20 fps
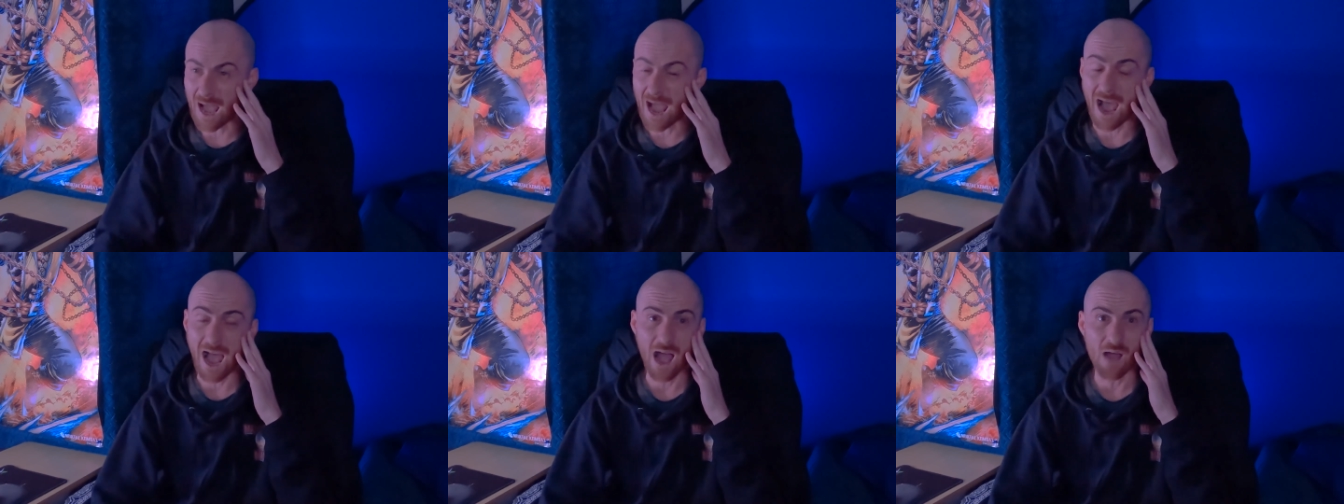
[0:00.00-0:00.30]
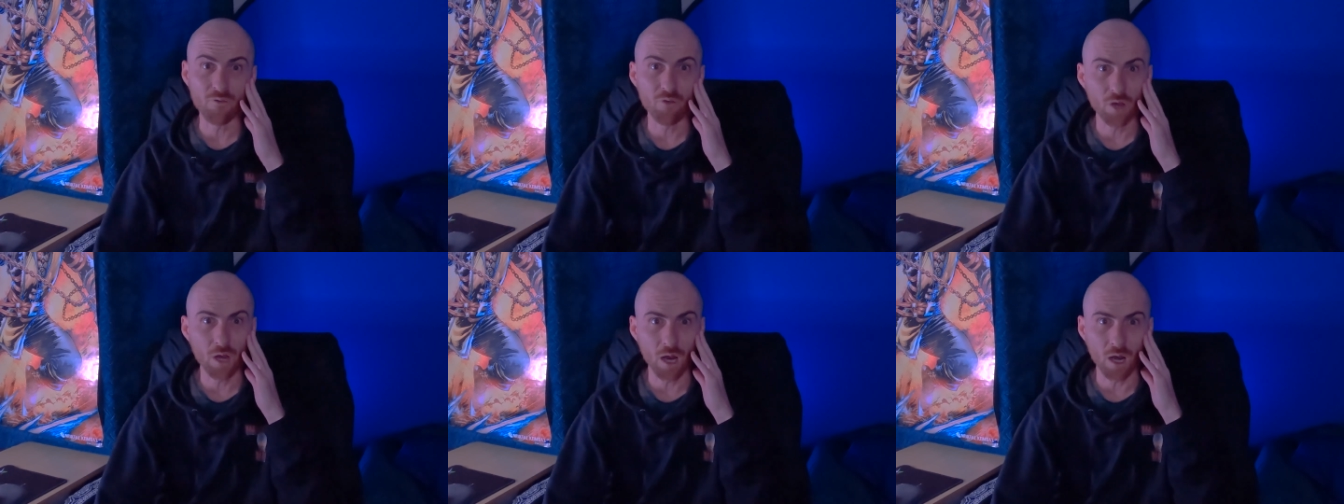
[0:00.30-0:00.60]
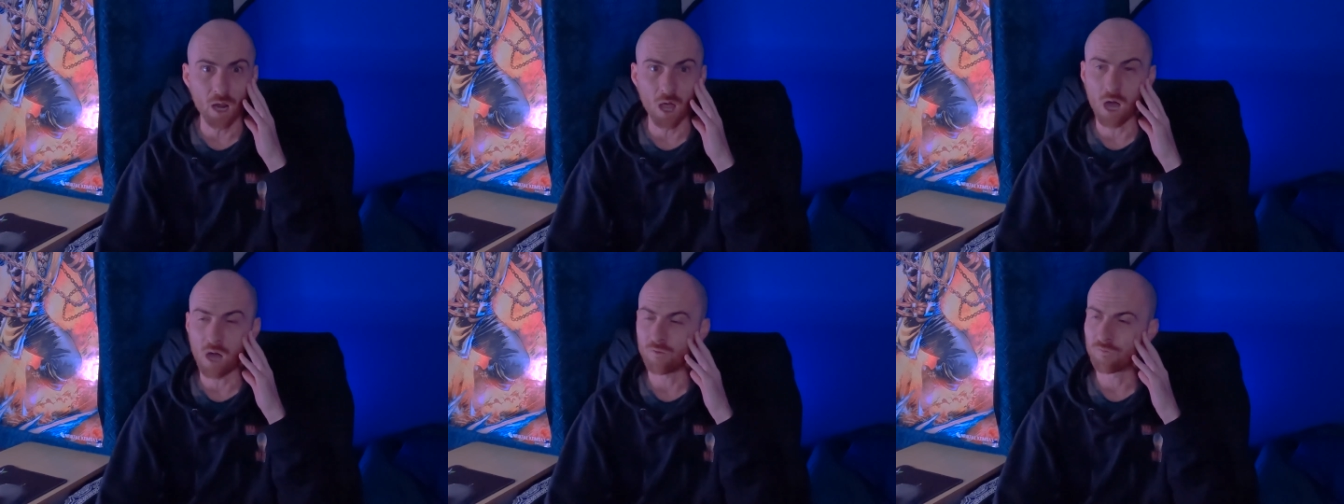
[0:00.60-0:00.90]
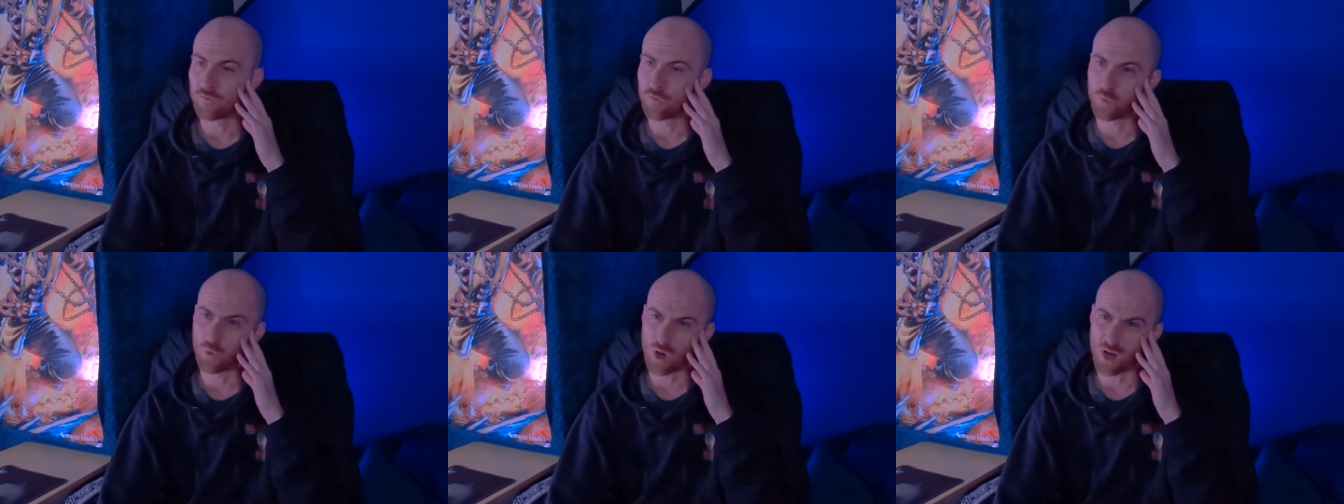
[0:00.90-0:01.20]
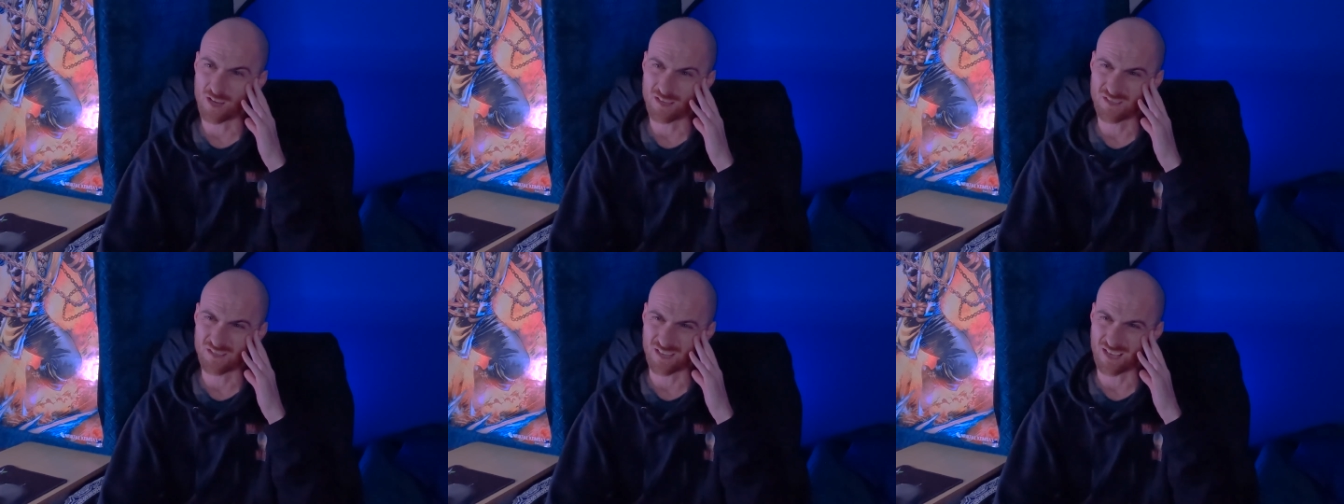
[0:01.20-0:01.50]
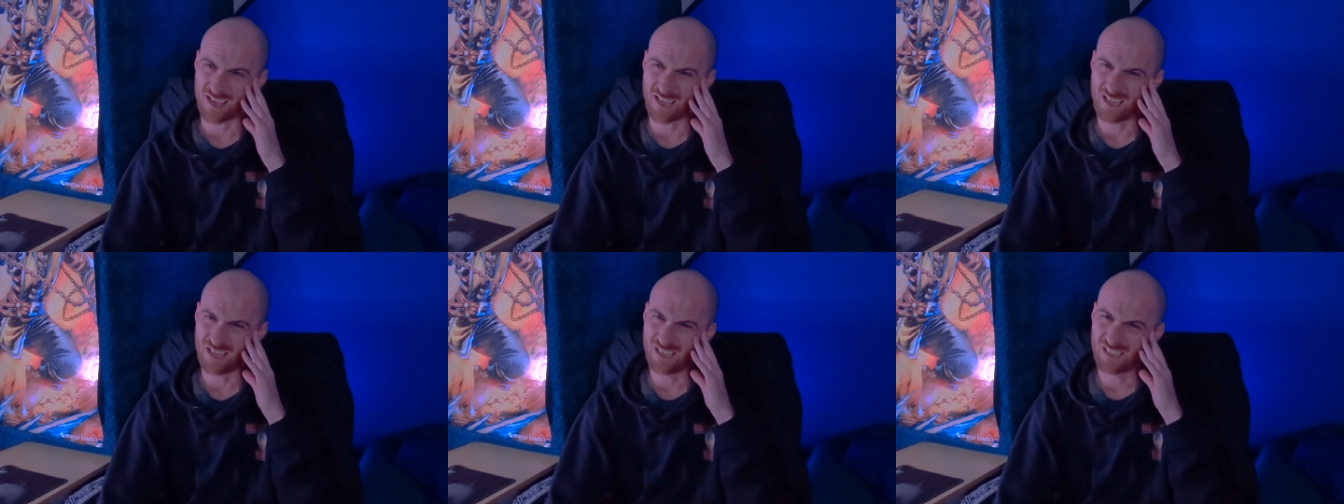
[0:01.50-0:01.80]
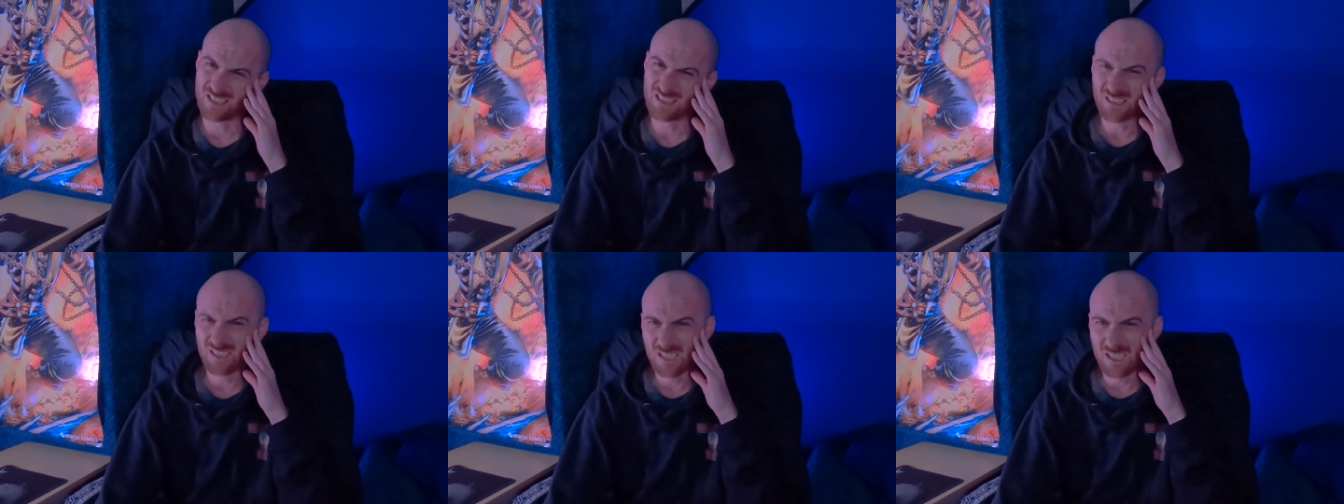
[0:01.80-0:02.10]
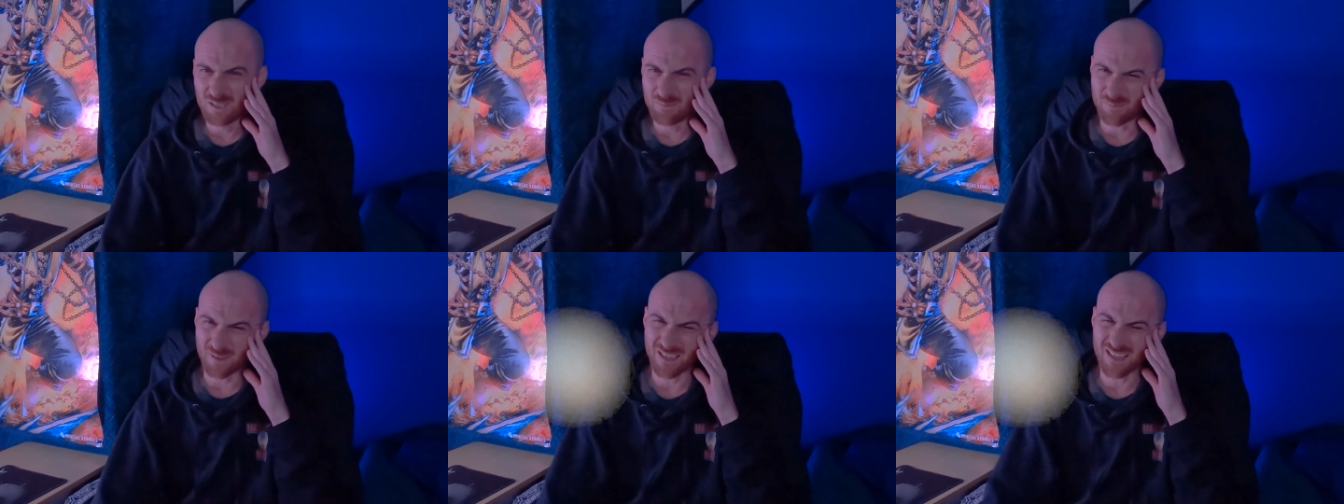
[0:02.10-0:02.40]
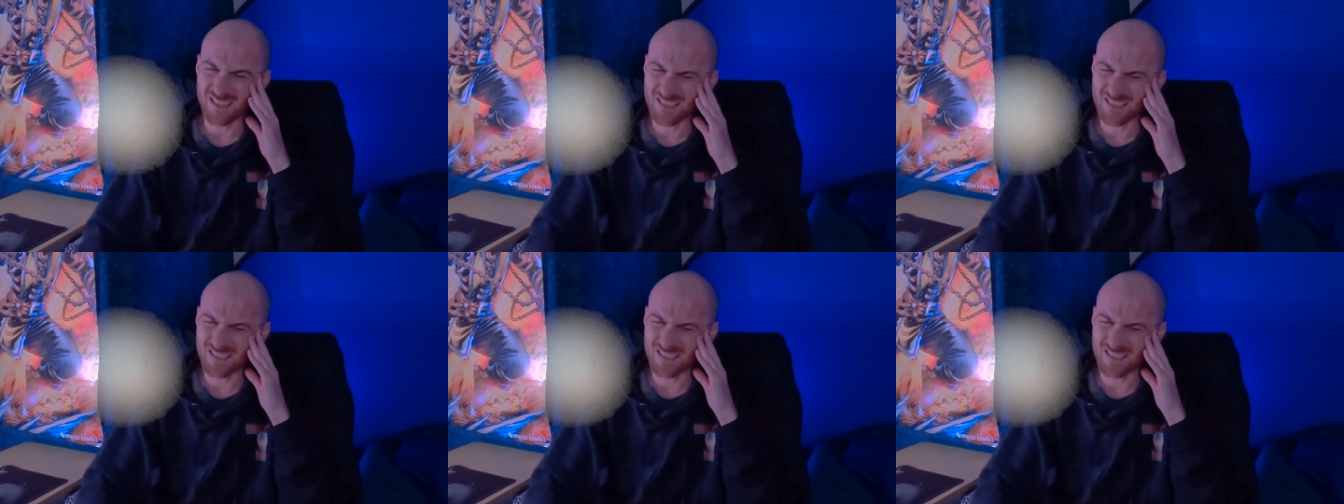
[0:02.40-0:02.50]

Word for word: having a laugh with what I say. But